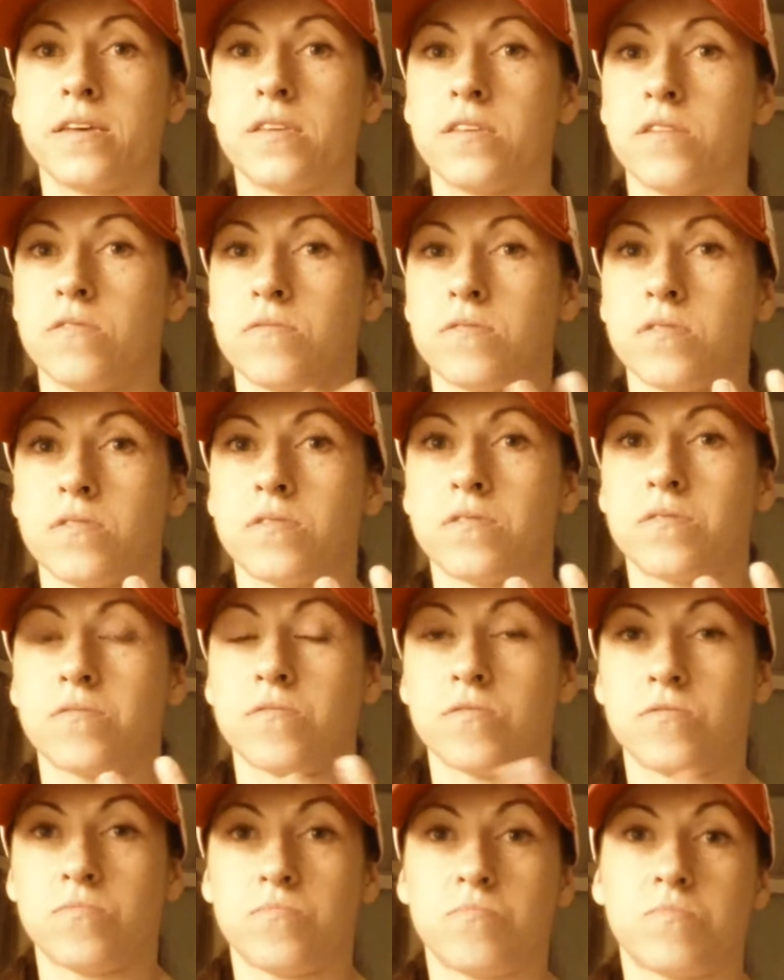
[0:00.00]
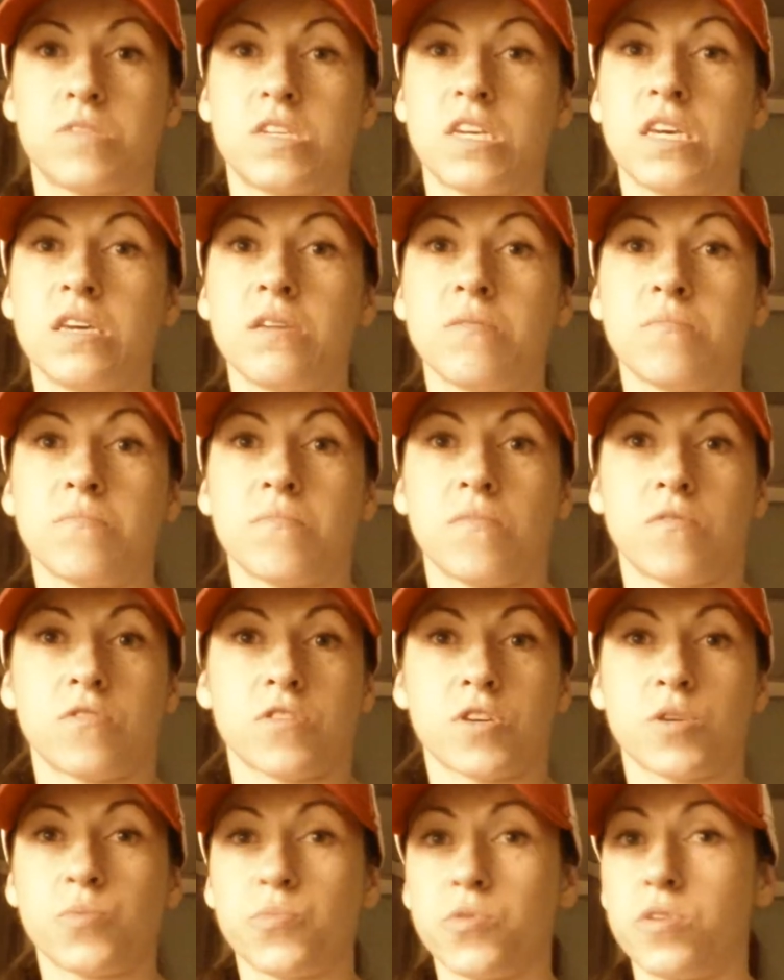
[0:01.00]
the team or
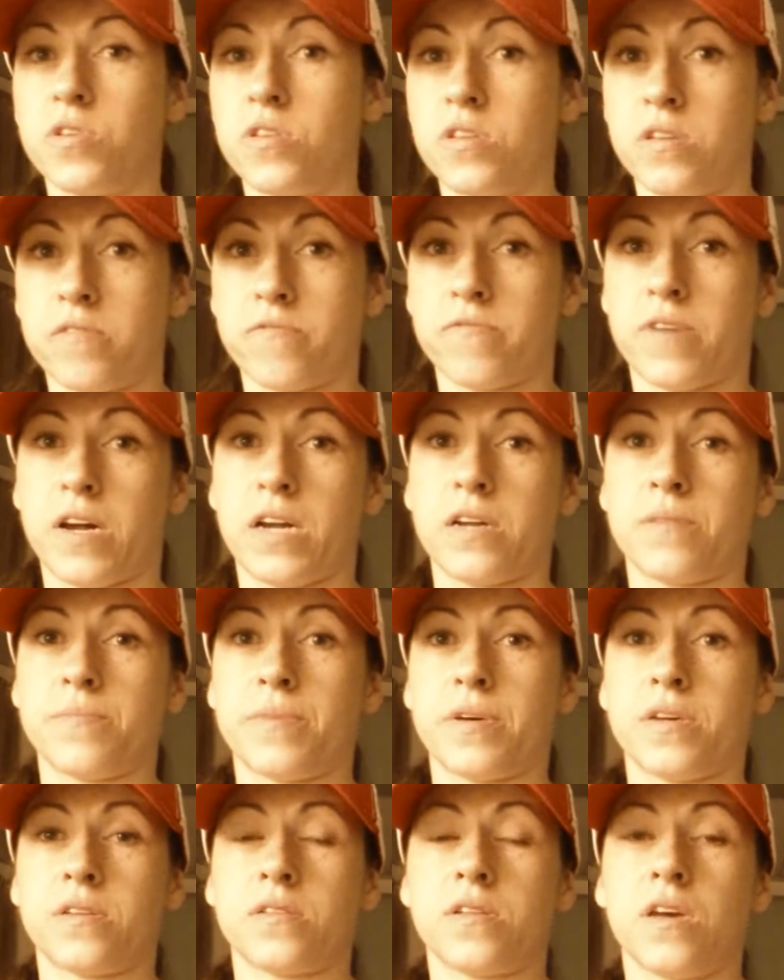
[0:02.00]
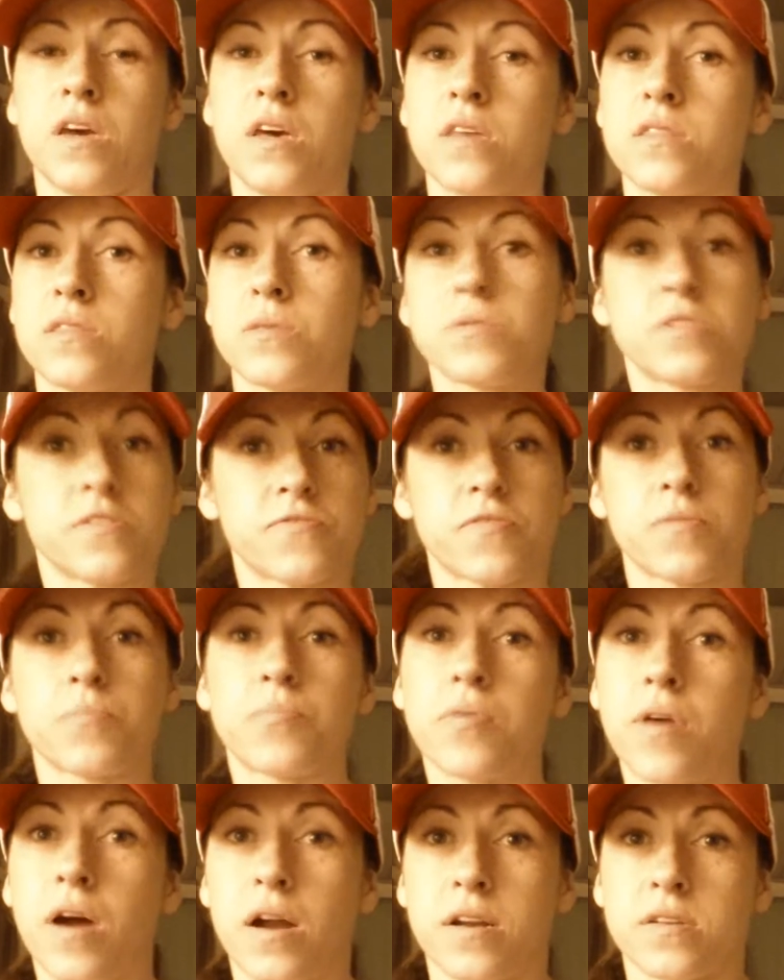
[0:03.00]
community environment, the
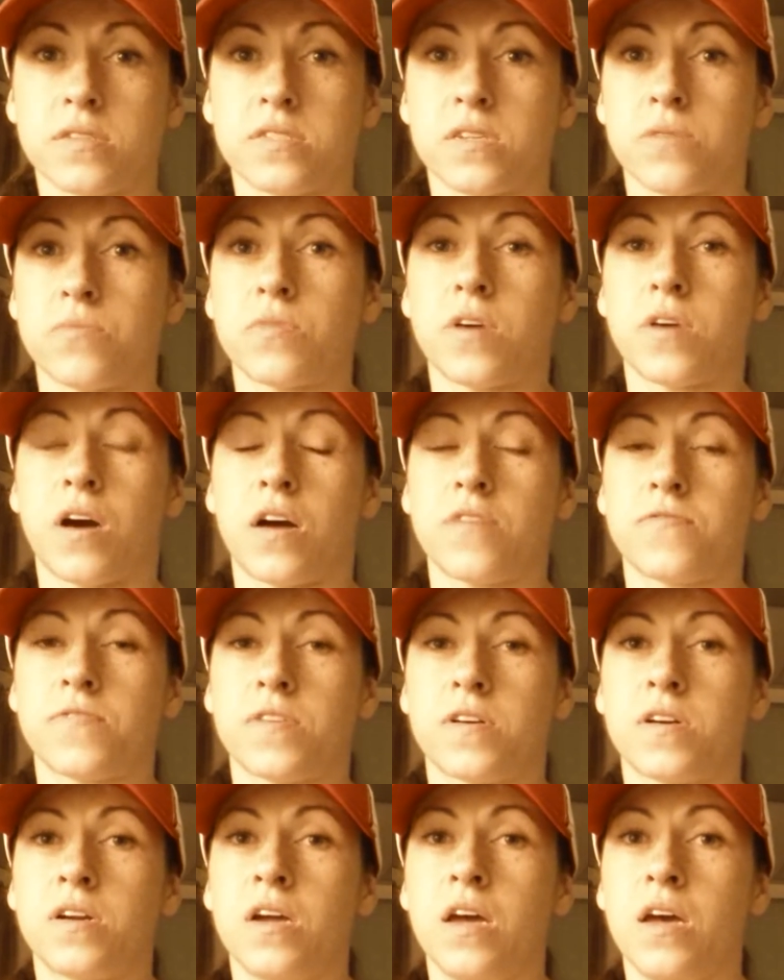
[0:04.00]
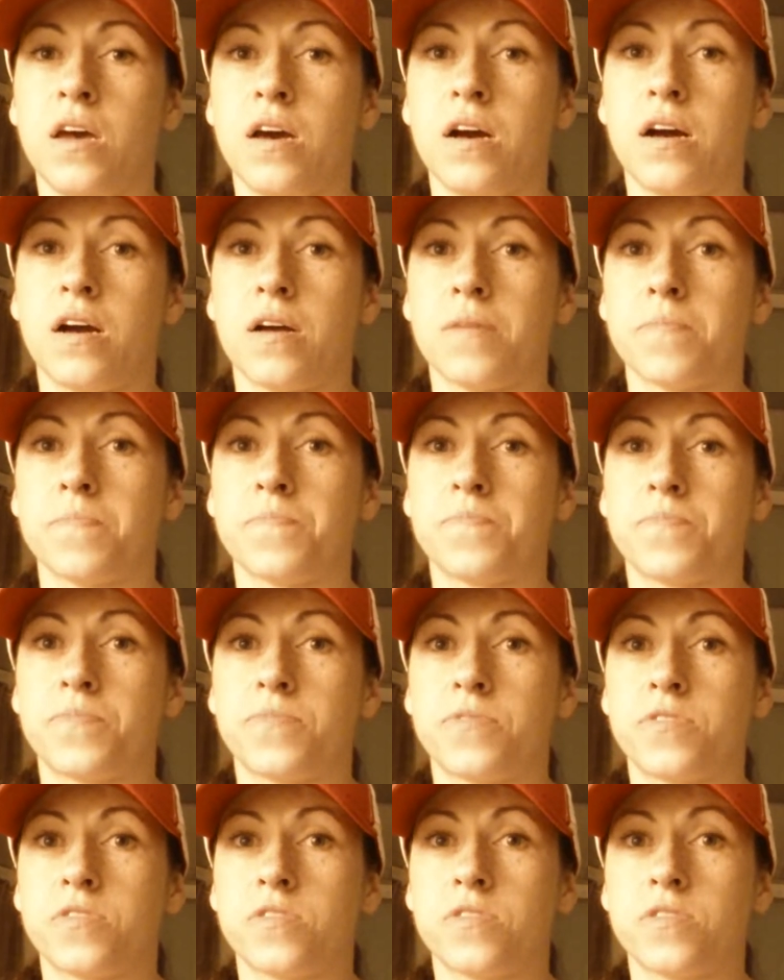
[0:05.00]
different products that we offer.
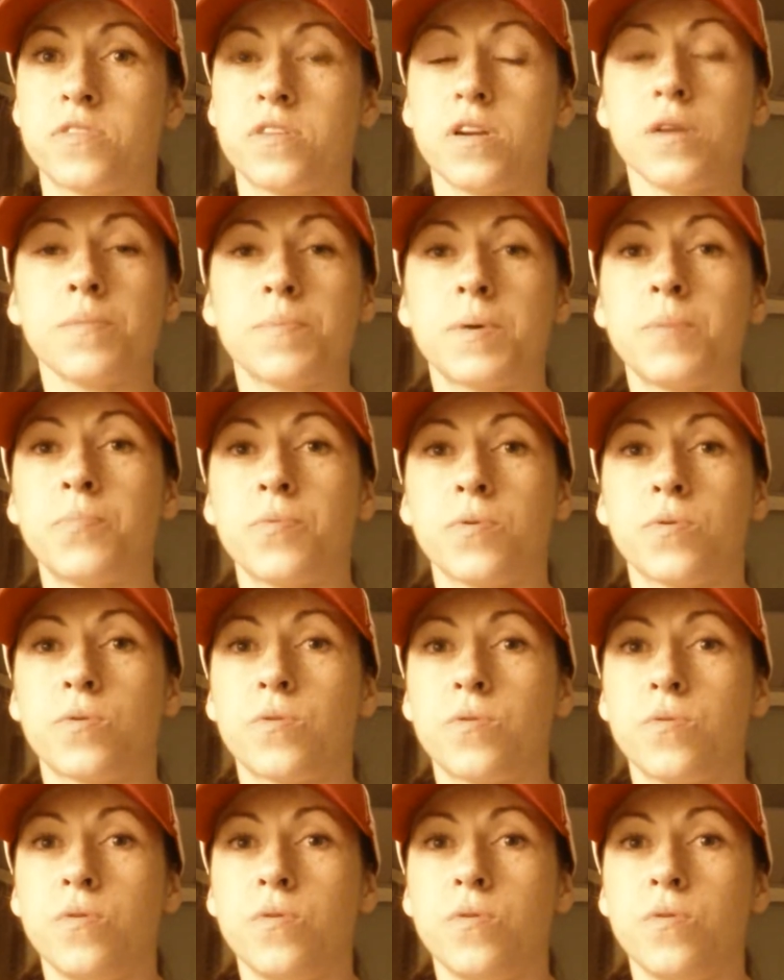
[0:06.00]
There are people